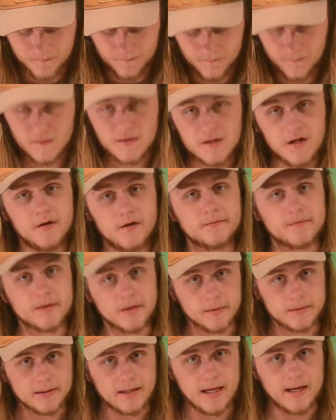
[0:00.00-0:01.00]
So, you
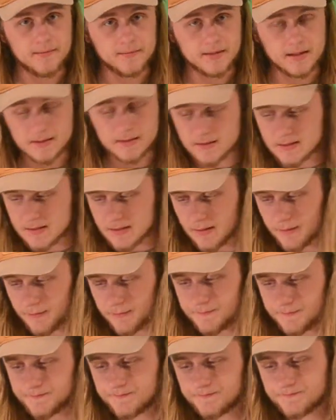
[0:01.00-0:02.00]
know what that means.
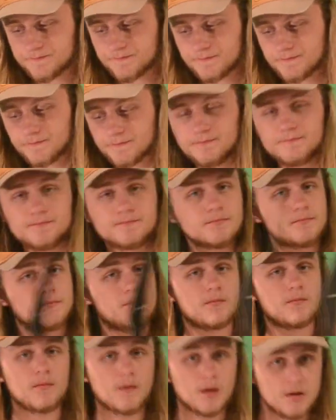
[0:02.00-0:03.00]

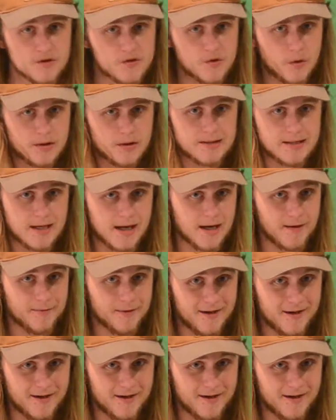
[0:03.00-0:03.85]
Sword time.